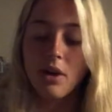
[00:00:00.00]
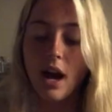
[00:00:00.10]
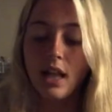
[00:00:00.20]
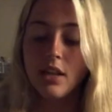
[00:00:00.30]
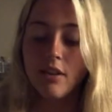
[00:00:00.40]

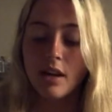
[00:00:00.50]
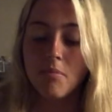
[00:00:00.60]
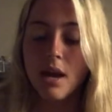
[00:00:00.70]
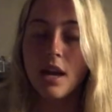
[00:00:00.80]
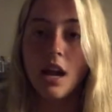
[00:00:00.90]
highly
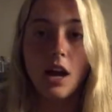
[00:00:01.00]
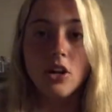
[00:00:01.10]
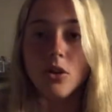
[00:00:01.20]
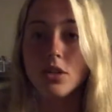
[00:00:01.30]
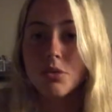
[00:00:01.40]
recommend. I
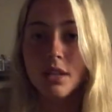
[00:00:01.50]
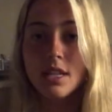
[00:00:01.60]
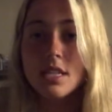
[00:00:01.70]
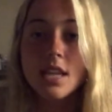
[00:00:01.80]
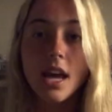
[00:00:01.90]
know it's really
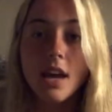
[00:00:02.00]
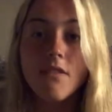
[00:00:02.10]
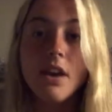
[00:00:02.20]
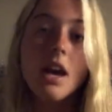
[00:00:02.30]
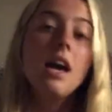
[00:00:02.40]
safe,
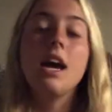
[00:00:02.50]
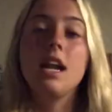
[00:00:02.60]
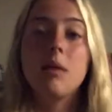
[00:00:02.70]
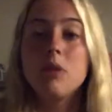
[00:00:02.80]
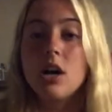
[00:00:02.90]

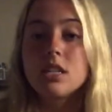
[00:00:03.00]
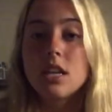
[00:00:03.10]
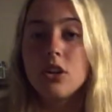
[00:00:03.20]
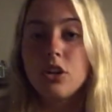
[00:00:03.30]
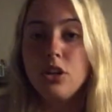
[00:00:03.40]
and I'm not
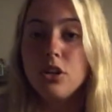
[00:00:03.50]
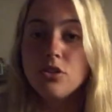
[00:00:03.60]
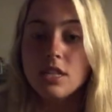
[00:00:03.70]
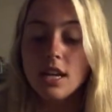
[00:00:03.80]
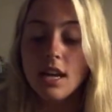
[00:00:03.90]
scared to
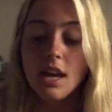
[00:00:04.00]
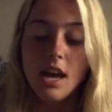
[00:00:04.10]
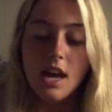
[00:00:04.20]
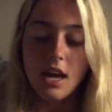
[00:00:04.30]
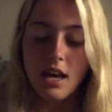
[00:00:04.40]
use it.
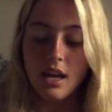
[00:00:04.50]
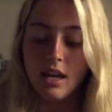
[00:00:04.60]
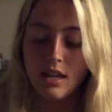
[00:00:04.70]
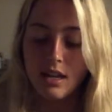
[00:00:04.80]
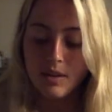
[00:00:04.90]

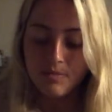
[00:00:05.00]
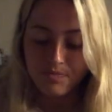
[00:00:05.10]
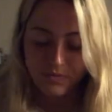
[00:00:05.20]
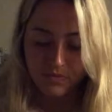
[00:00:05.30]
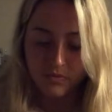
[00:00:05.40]
And
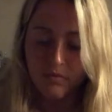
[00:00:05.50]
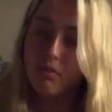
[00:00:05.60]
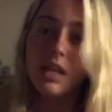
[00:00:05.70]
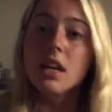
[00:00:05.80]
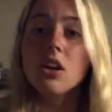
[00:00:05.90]

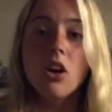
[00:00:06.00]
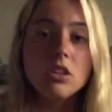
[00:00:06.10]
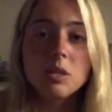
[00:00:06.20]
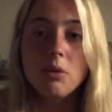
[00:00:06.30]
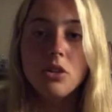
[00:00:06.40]
it could
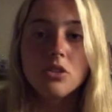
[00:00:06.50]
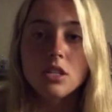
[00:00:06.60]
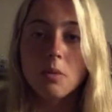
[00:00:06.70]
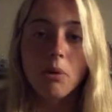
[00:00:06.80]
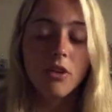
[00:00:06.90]
also be used
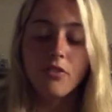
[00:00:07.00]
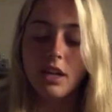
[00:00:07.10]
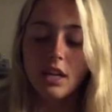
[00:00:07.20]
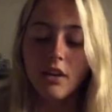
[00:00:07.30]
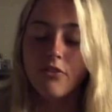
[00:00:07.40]
as a
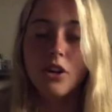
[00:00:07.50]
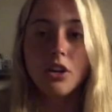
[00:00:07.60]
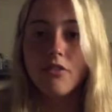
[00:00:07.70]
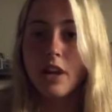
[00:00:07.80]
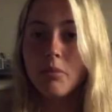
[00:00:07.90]
perfect gift for
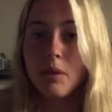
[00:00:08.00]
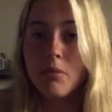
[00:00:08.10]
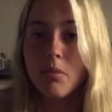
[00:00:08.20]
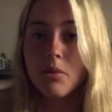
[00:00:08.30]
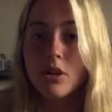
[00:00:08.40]
your family
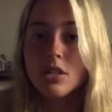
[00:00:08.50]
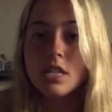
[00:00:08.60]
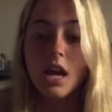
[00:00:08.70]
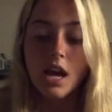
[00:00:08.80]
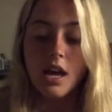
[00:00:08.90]
members.
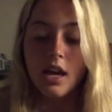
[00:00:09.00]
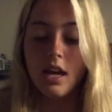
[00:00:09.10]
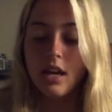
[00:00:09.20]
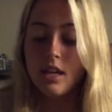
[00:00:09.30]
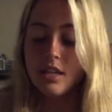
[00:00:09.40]

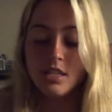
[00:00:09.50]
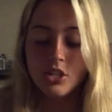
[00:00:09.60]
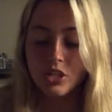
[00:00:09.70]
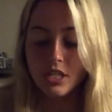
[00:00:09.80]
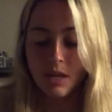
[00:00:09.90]
And this
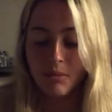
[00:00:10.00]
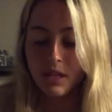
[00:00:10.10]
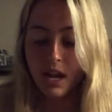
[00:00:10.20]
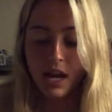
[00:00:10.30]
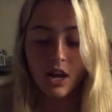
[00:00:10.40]
is just something
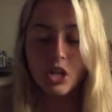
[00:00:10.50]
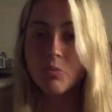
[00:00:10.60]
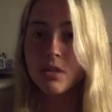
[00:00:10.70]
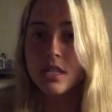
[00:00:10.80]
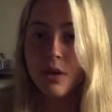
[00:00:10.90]
that I
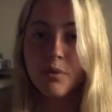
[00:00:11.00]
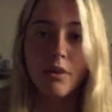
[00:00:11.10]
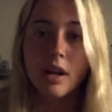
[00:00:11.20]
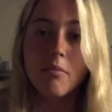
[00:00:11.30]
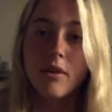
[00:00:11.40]
100% would
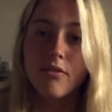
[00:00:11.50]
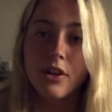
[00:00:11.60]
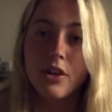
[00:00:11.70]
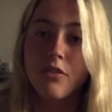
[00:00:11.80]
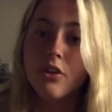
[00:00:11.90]
recommend for
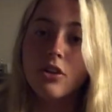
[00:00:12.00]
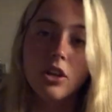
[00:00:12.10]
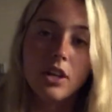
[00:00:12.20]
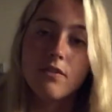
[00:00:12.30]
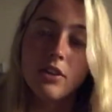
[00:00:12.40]
you if you're
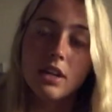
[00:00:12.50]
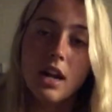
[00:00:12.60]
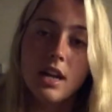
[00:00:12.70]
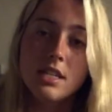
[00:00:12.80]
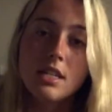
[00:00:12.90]
looking for a
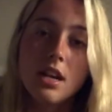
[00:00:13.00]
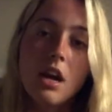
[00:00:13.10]
nice